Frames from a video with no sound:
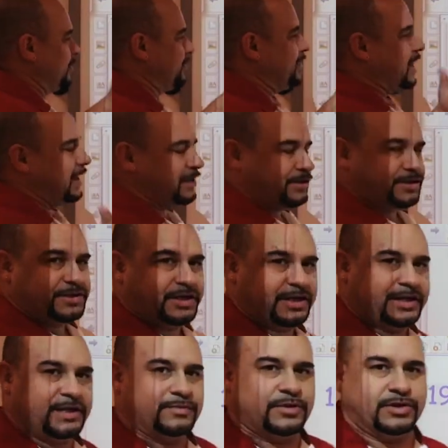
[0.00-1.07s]

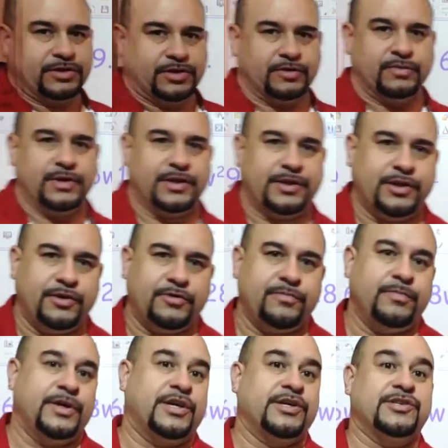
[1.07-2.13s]
19 I'm going to do with you
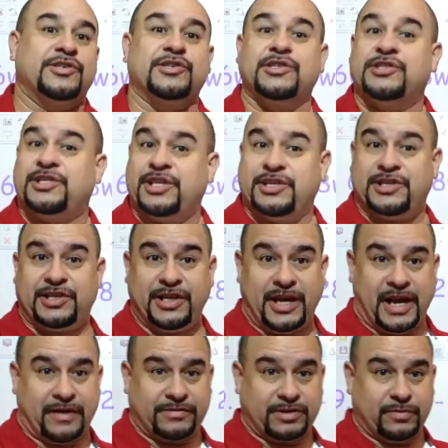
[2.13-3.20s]
because there's a
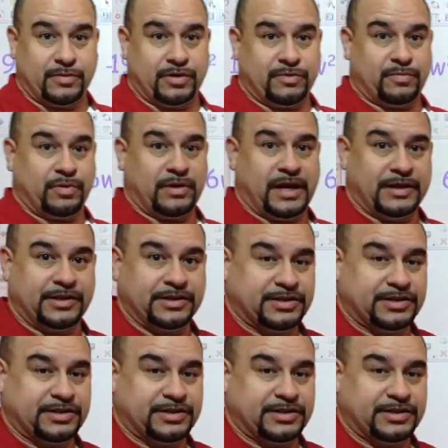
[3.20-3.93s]
GCF. So we're going to pull out the